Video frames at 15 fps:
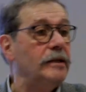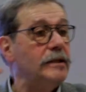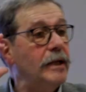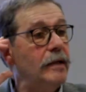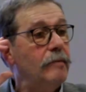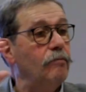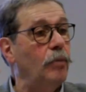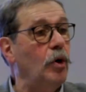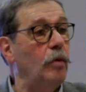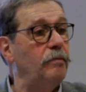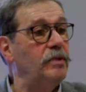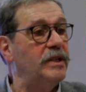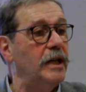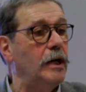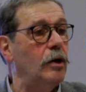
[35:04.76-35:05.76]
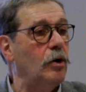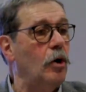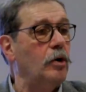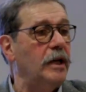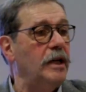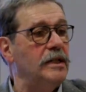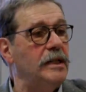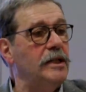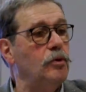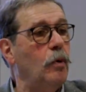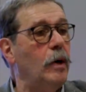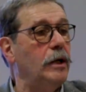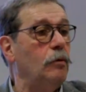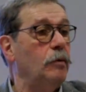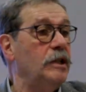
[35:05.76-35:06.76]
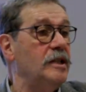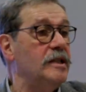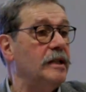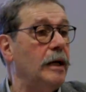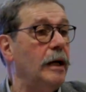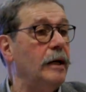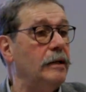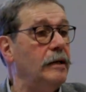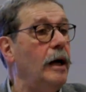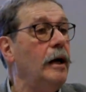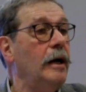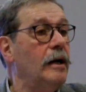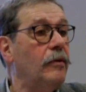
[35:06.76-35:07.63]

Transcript: and then Bob say, okay, this one we discard.